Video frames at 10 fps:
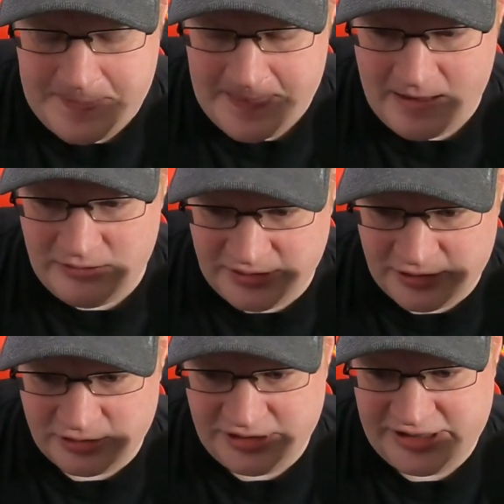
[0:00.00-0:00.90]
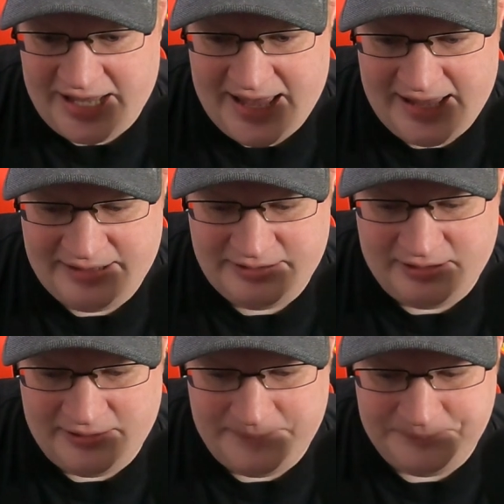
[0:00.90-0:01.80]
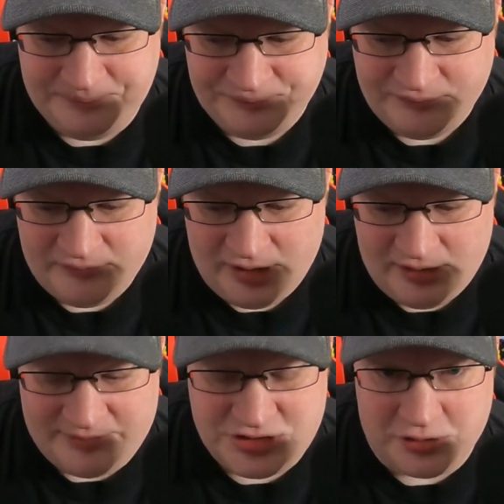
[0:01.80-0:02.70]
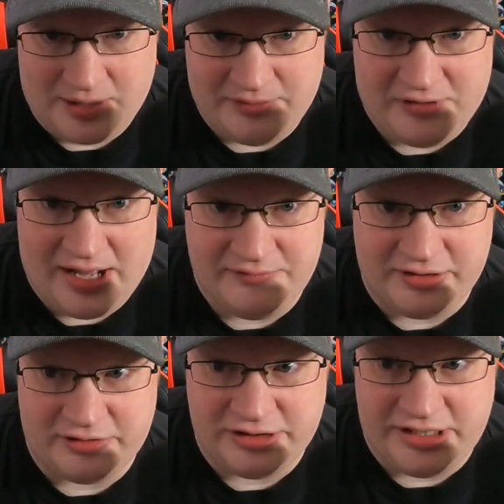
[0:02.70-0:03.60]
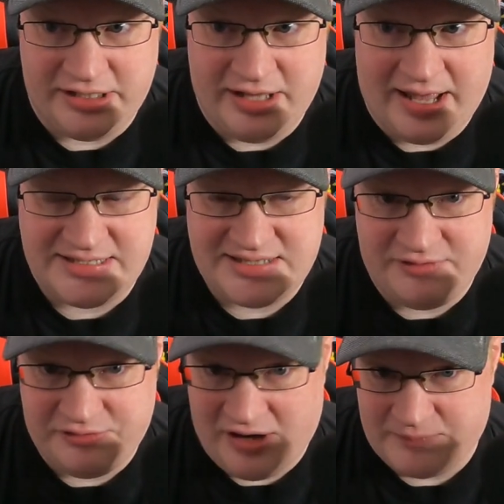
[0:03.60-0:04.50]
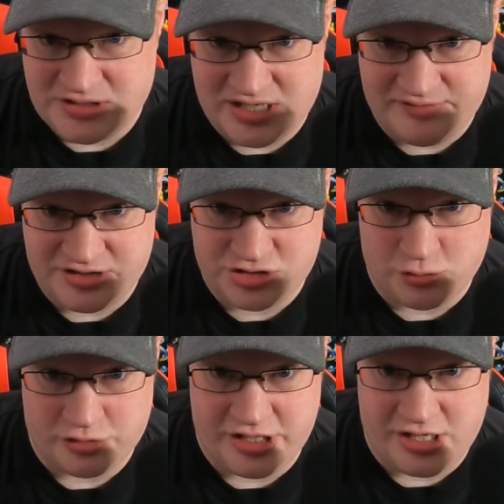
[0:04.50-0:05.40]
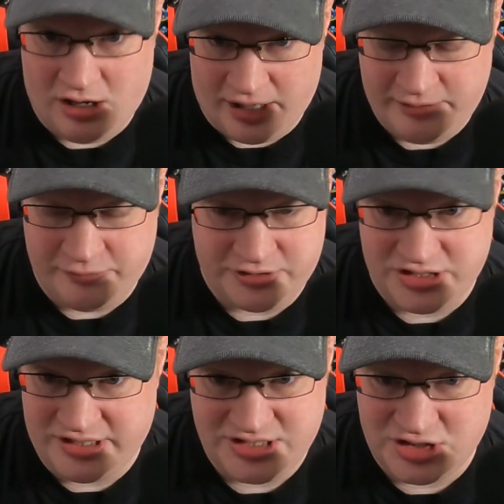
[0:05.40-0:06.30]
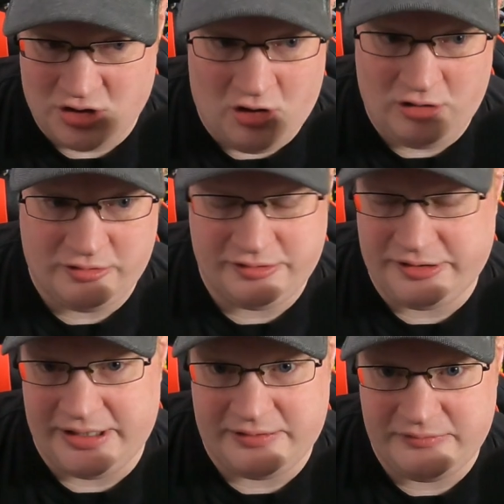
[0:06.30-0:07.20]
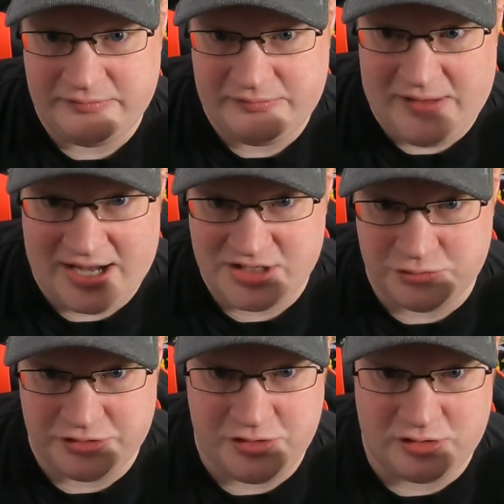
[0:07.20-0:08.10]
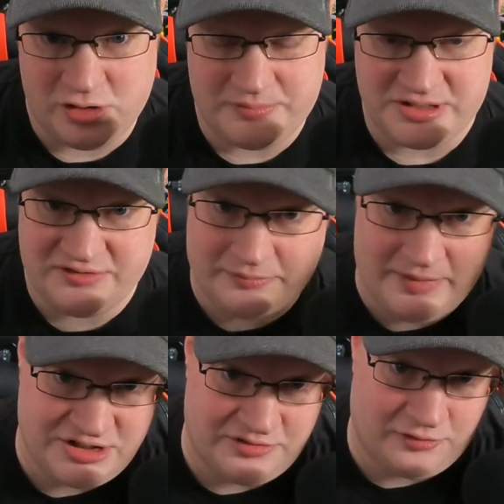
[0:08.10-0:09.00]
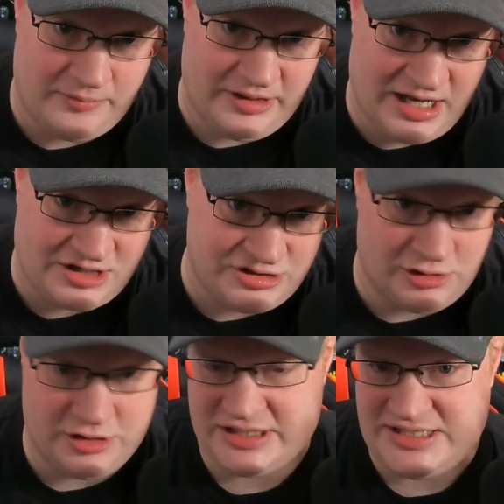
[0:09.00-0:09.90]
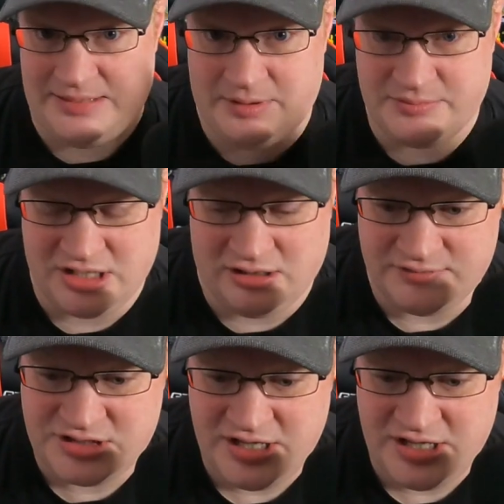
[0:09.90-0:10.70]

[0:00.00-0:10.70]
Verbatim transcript: literally had... Um, I mean, Soul Calibur five literally had seventy-five percent of its story cut, which is, this is all like factual that you can look up this information from, and you actually look at the team themselves.